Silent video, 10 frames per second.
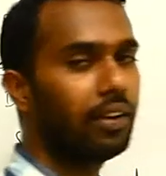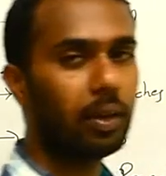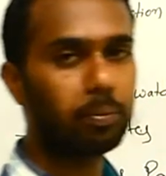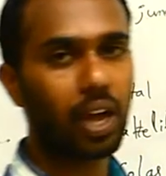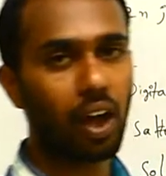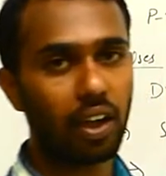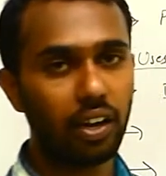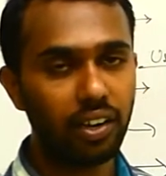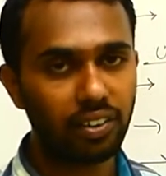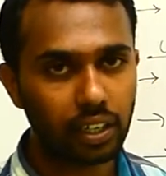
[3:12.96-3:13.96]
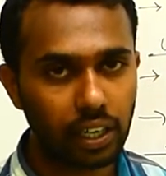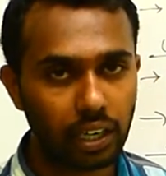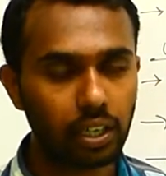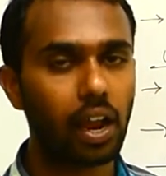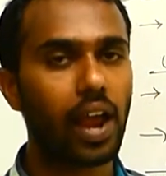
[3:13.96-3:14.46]
if the
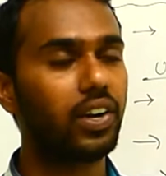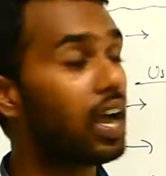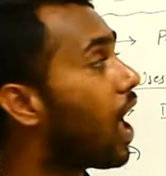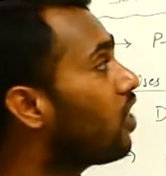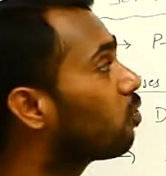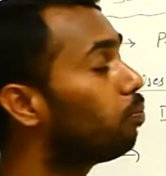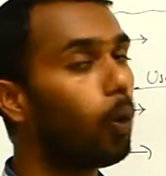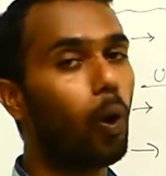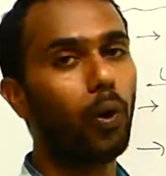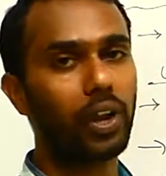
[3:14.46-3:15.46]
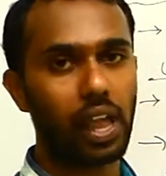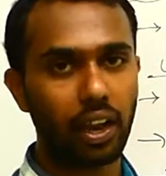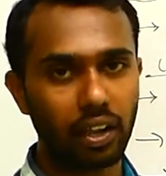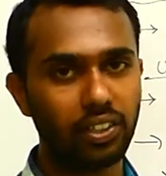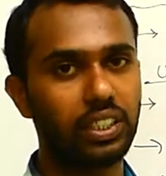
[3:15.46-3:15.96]
incident light has more
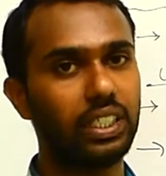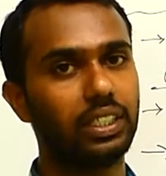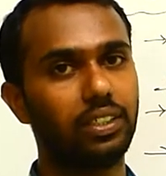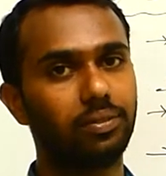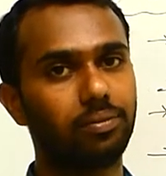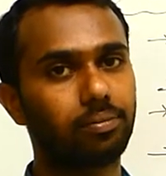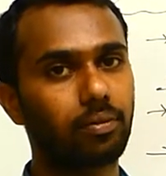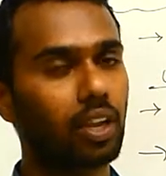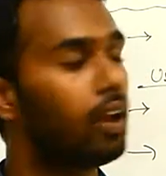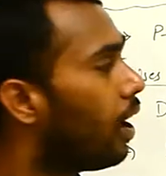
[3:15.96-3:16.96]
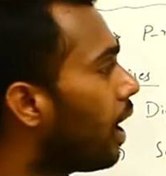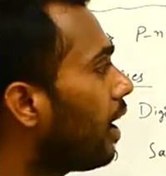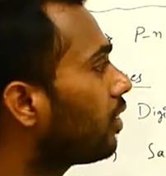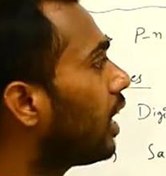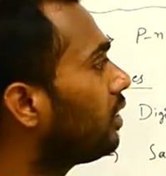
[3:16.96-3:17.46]
energy,
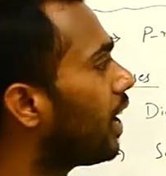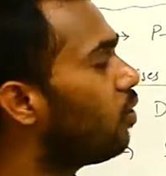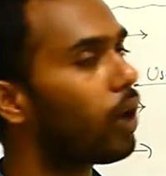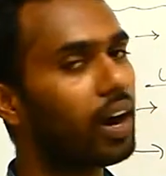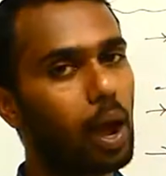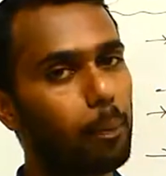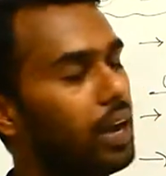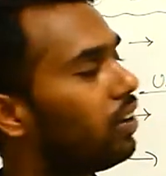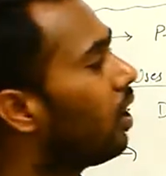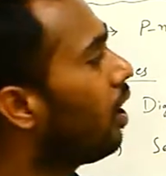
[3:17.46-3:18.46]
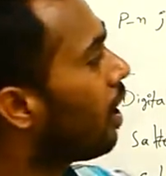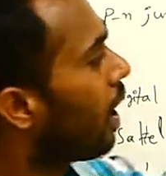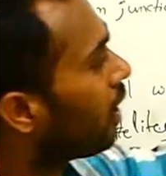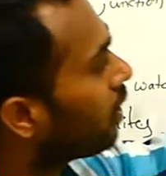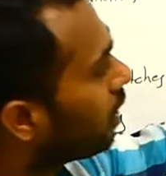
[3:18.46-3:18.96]
at that time what happens?
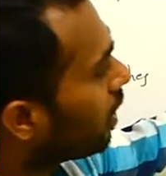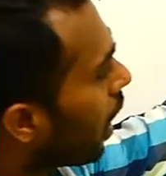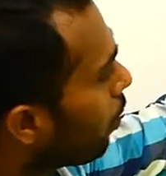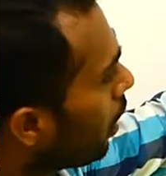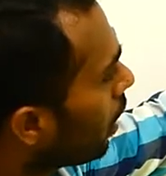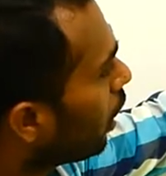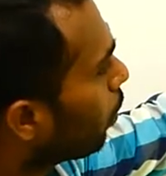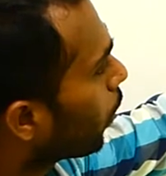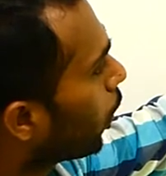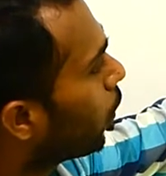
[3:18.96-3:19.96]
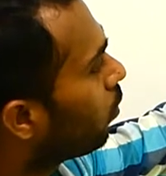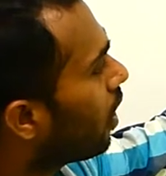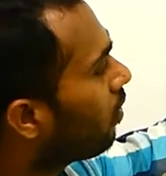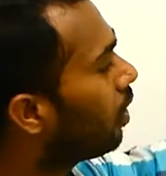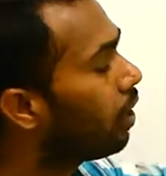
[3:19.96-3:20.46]
At that time it
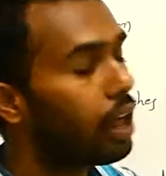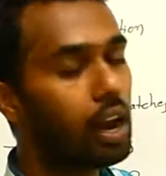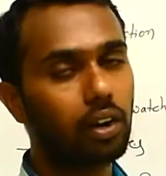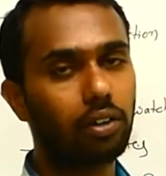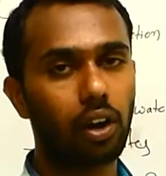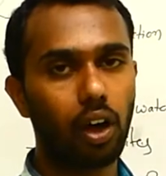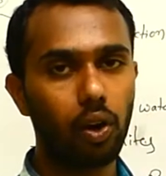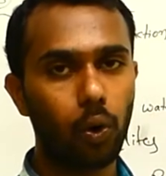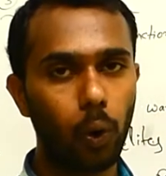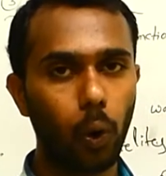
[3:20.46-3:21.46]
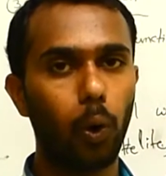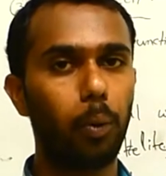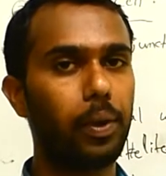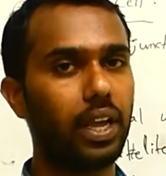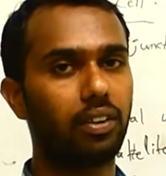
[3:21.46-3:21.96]
produces electron
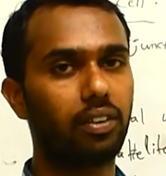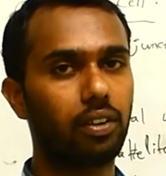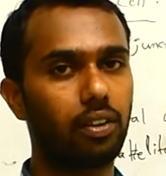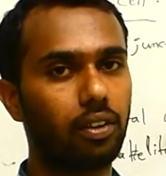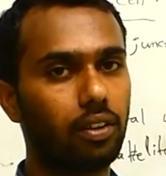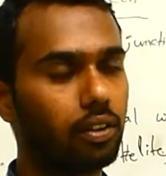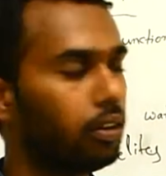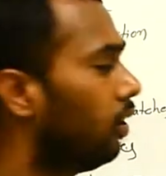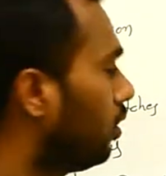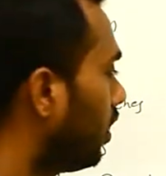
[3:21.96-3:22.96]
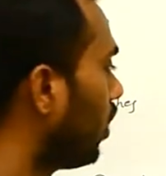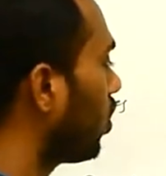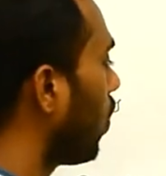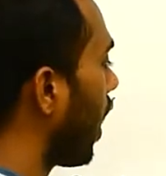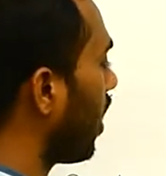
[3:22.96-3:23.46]
hole pairs.
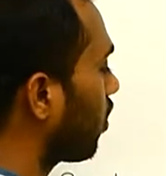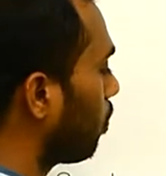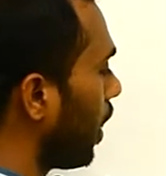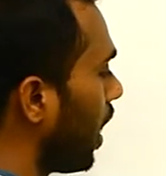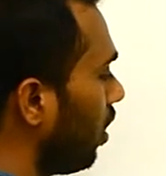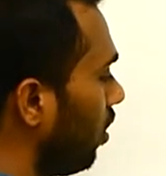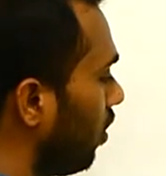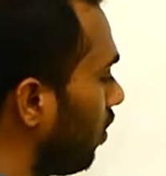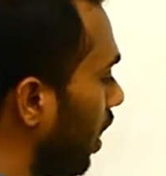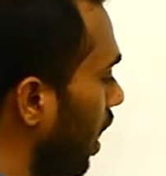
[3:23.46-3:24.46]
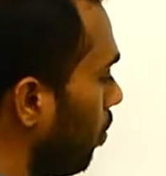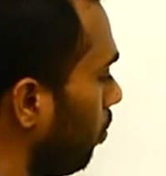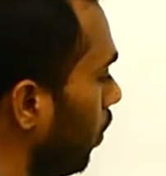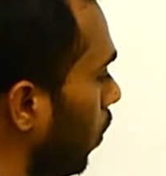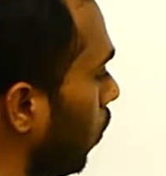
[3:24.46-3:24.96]
Just now I explained
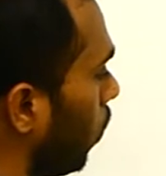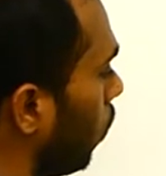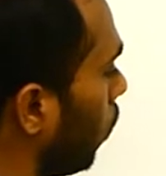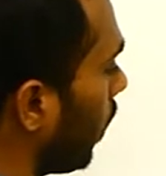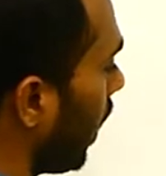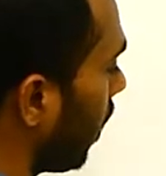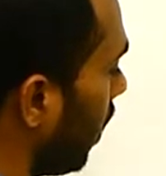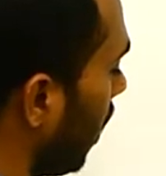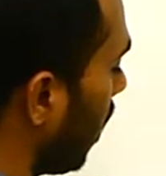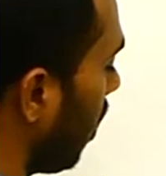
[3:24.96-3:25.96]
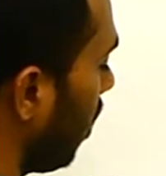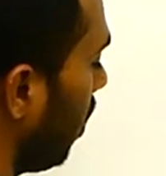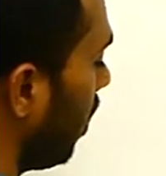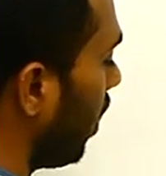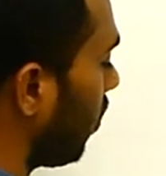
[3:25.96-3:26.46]
same. You take here,
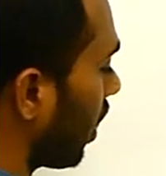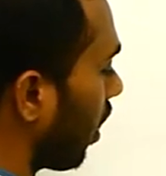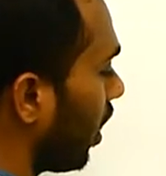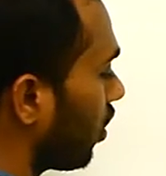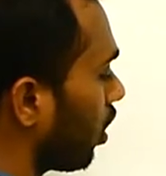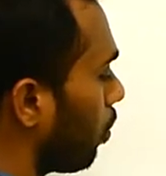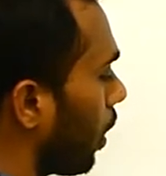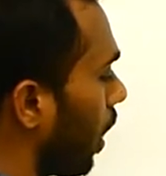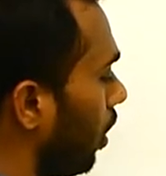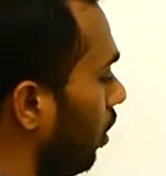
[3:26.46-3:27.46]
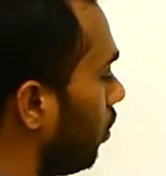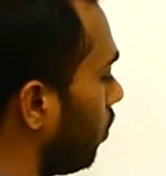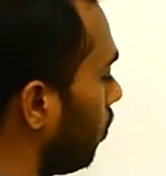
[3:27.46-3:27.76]
it is a conduction band,